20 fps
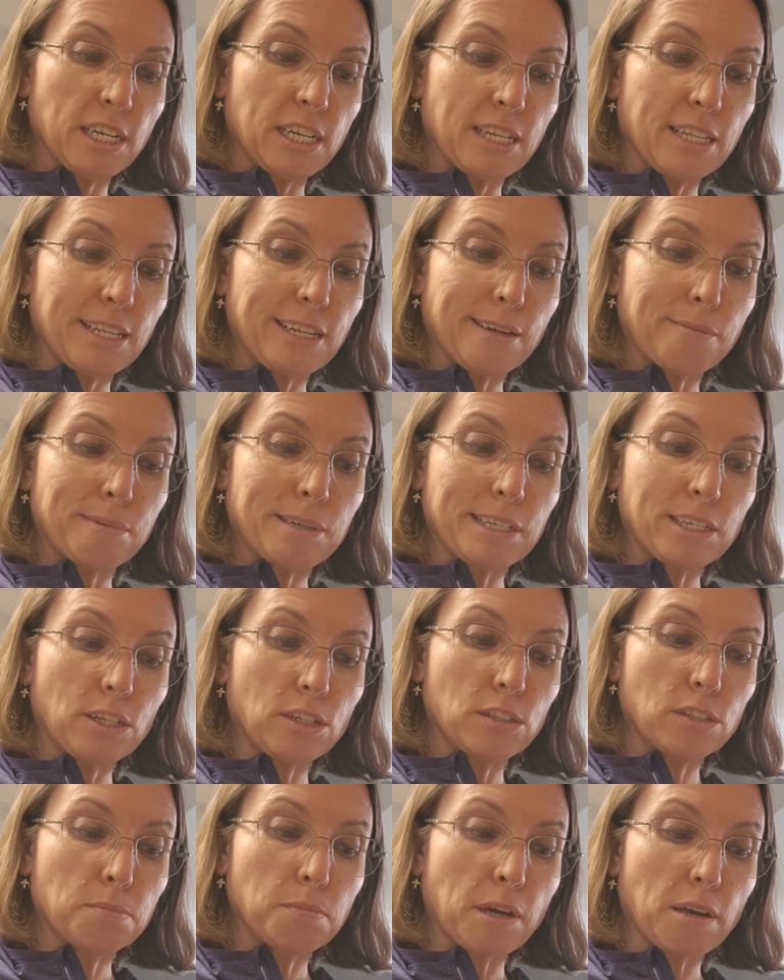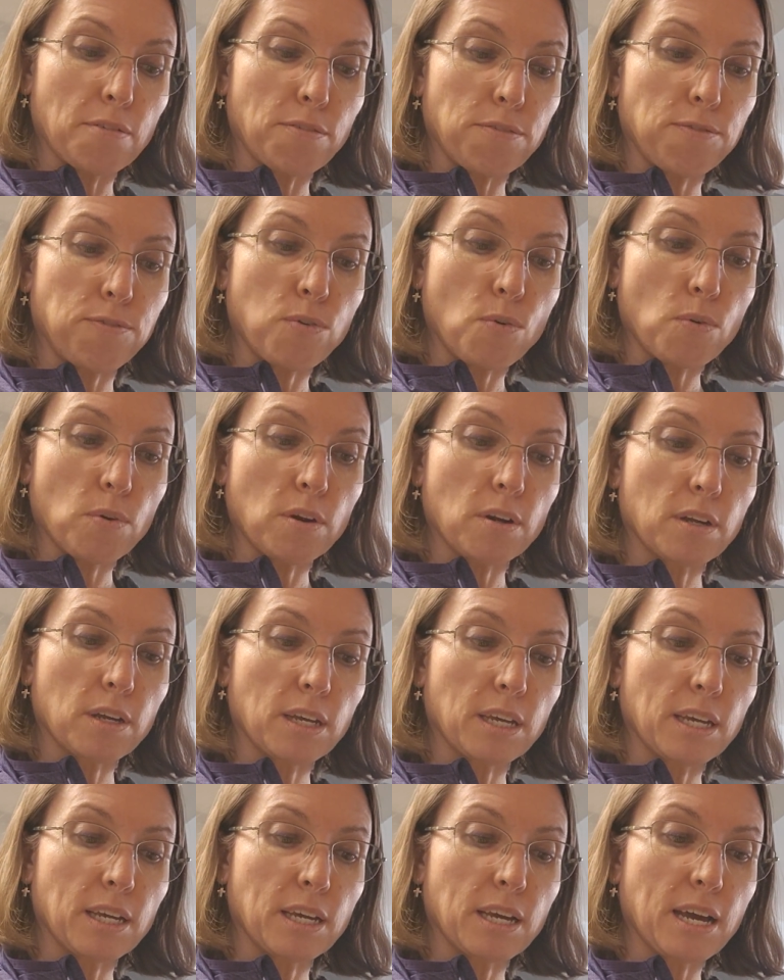and then I'm going to use my fork
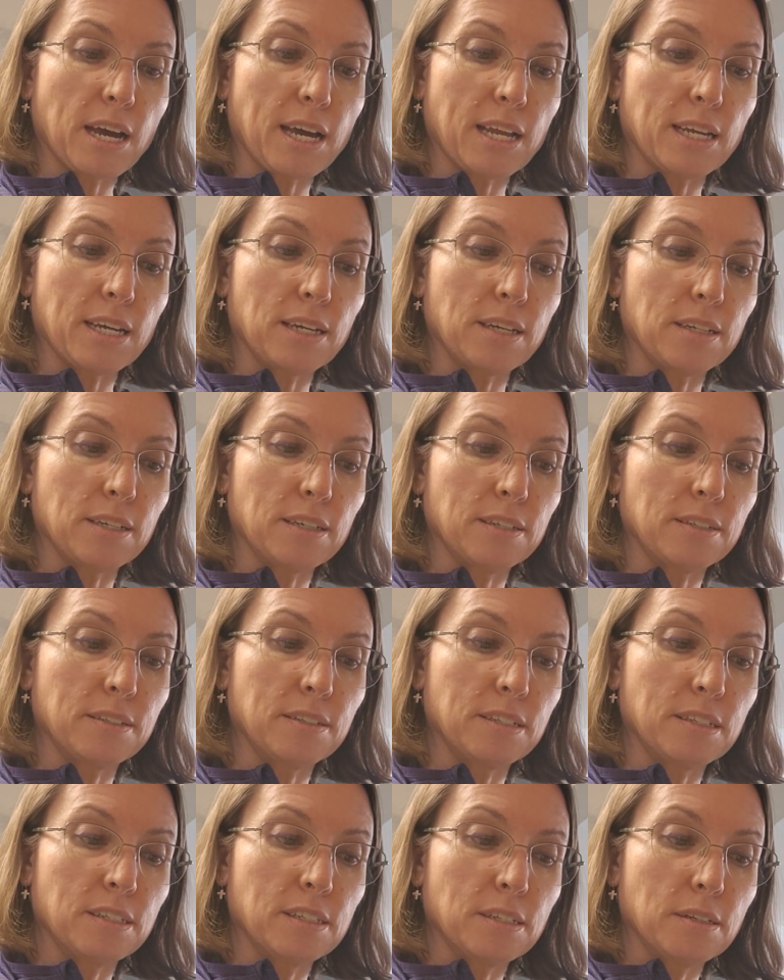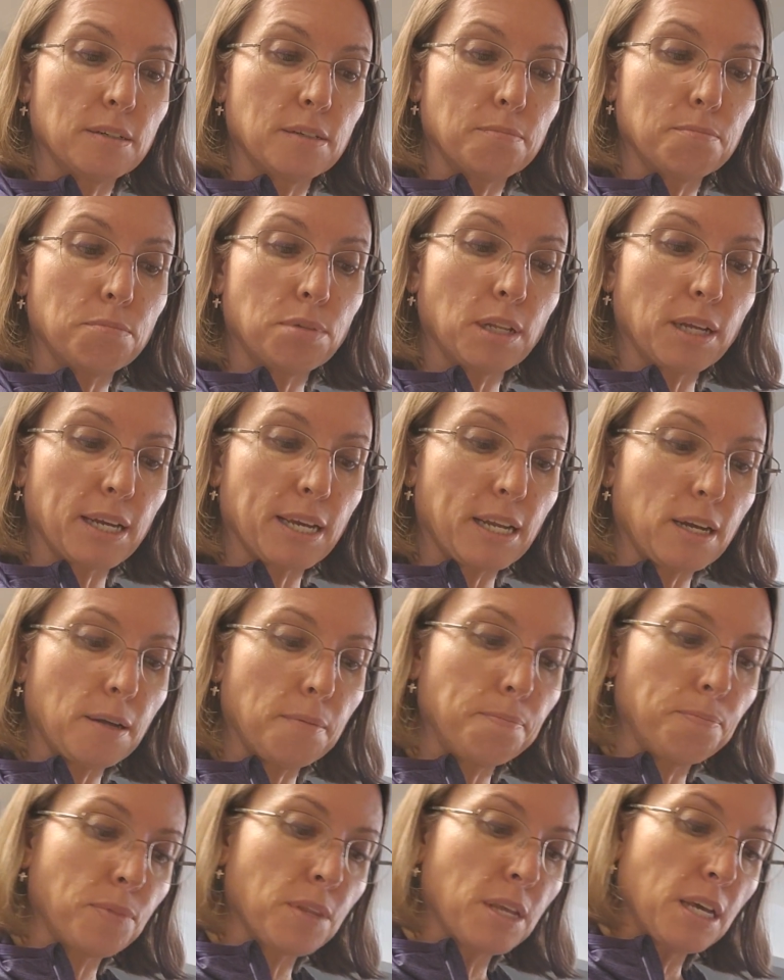and kind of pluck it
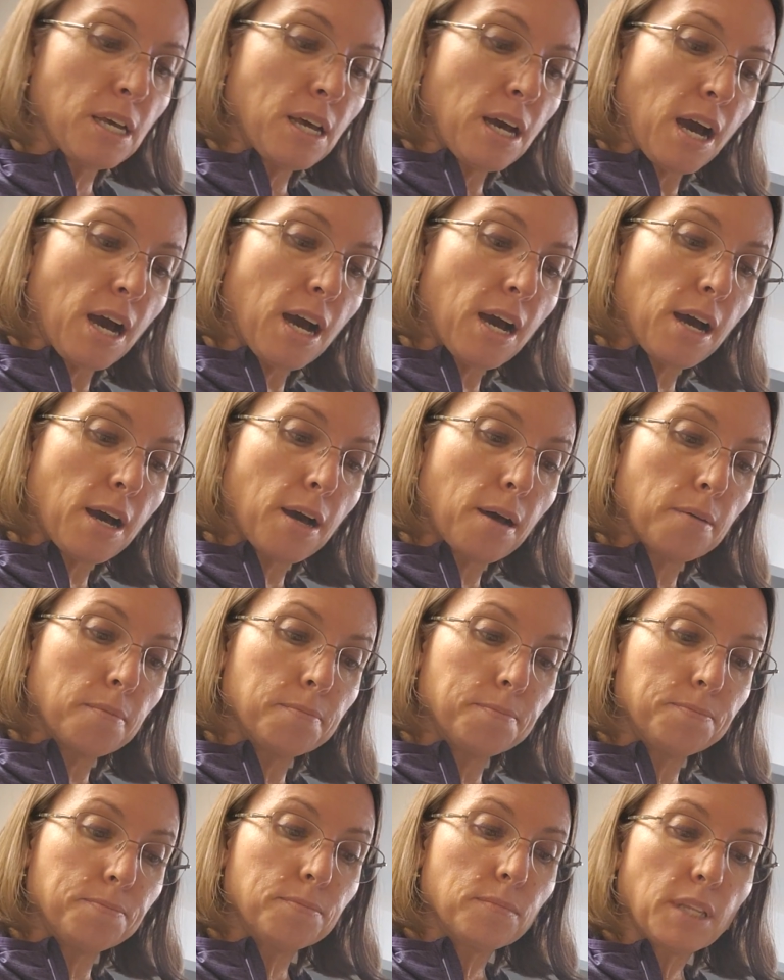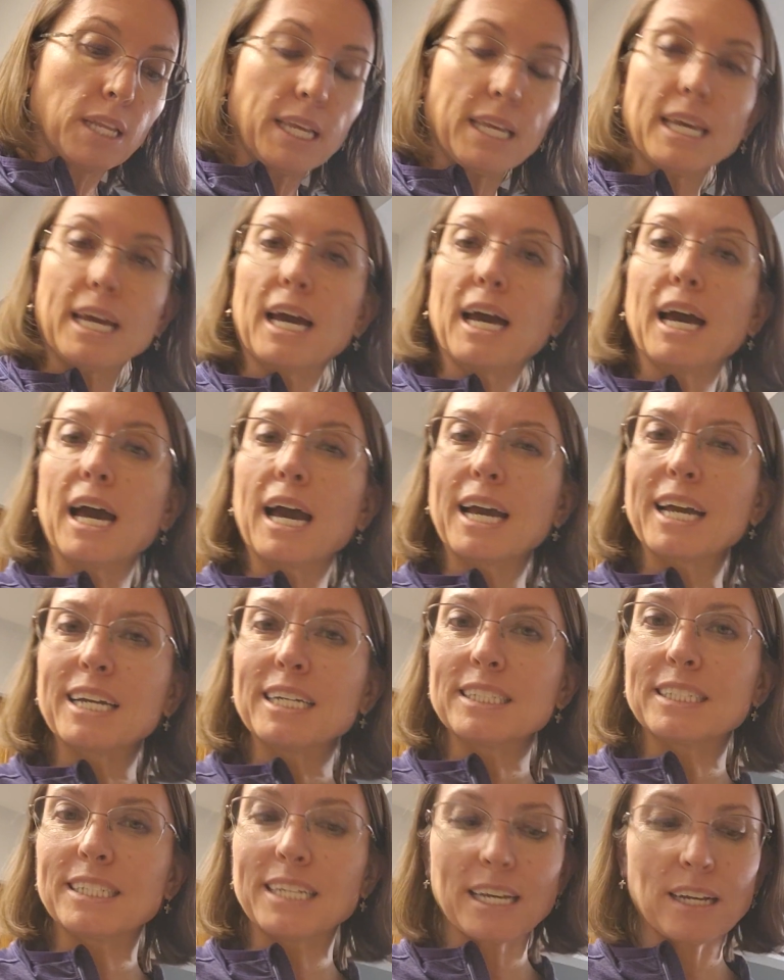up. Yeah, I
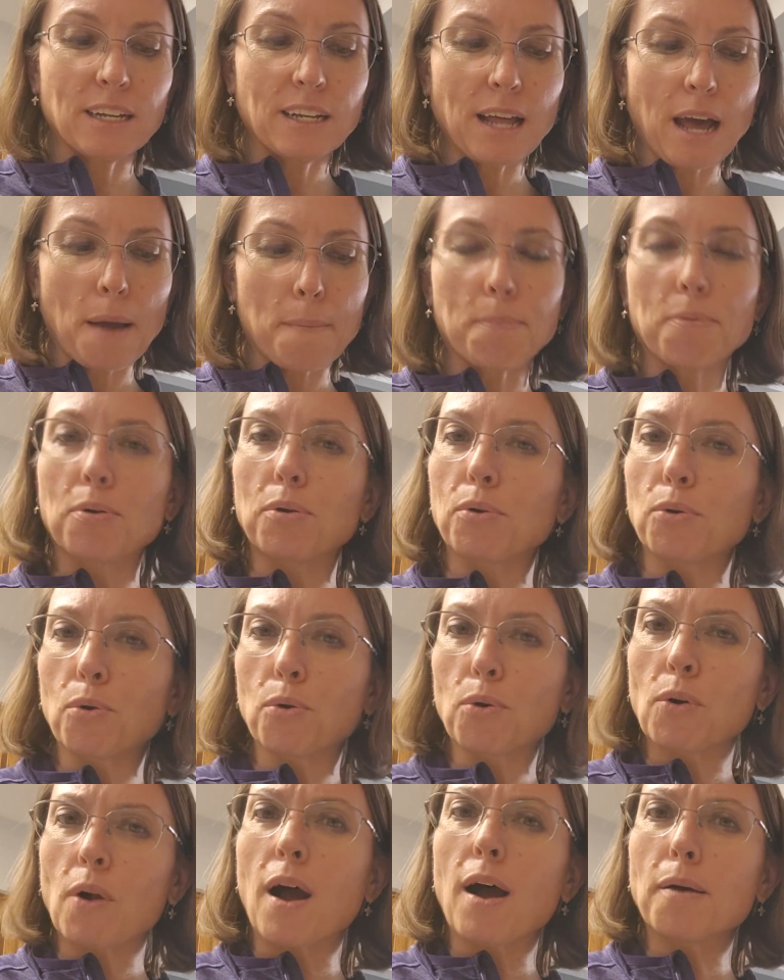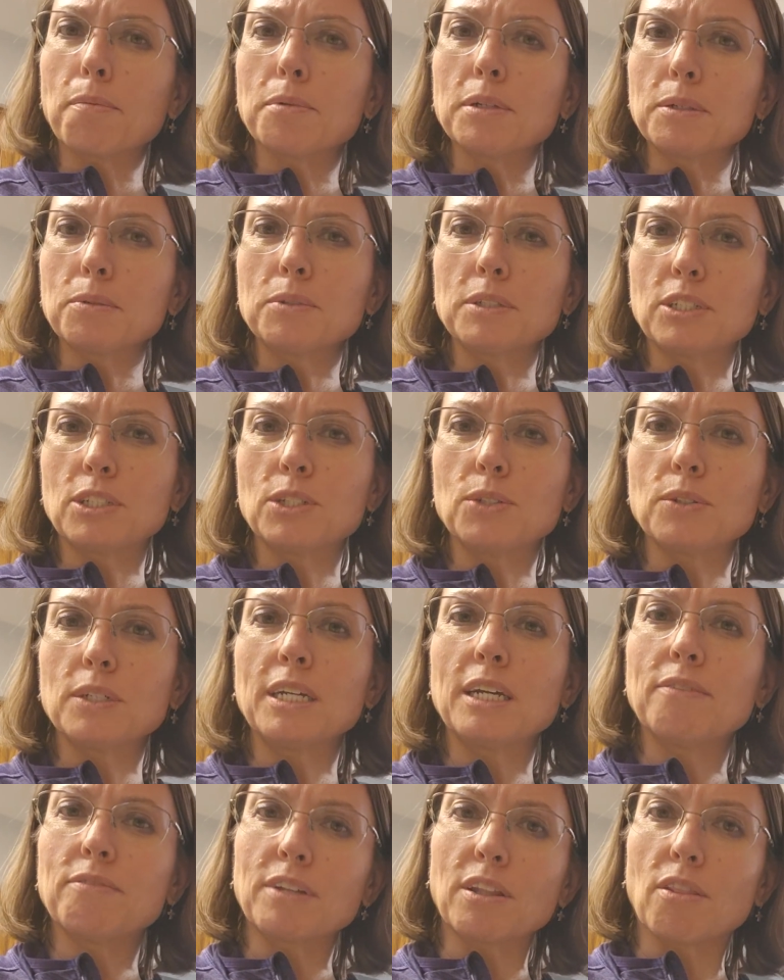could tell I probably would do it
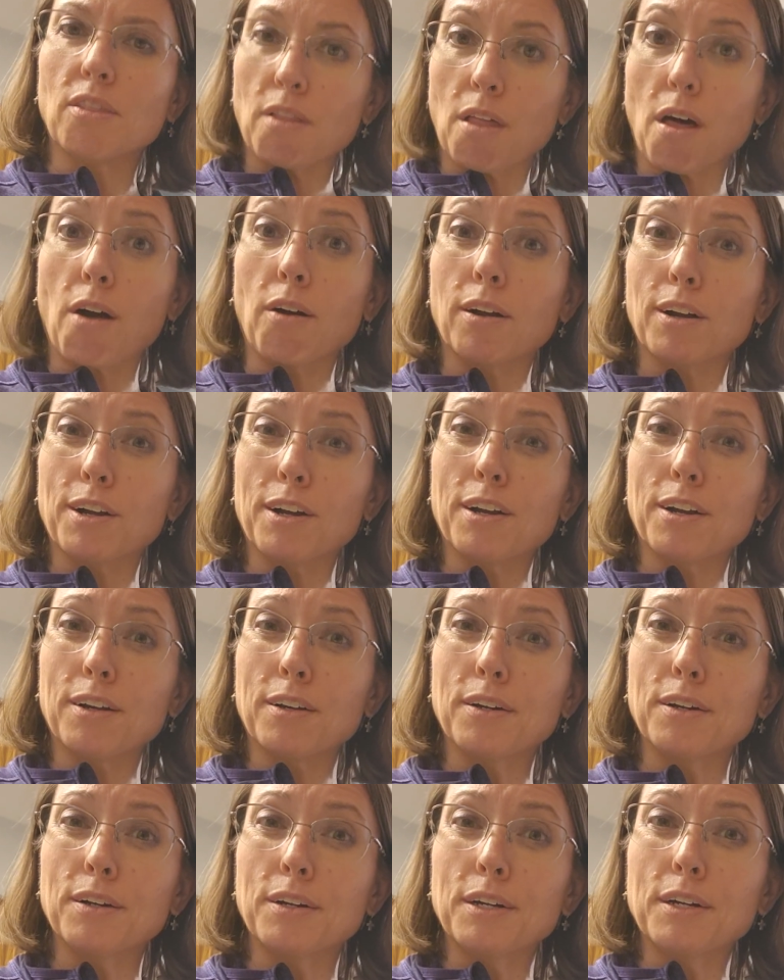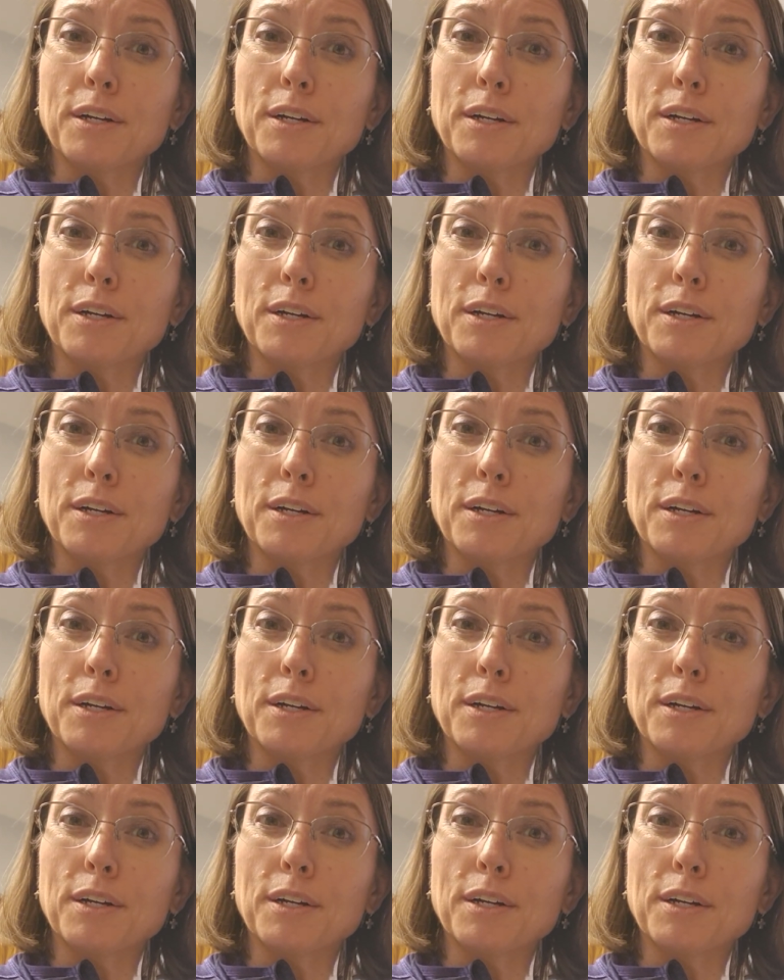even longer,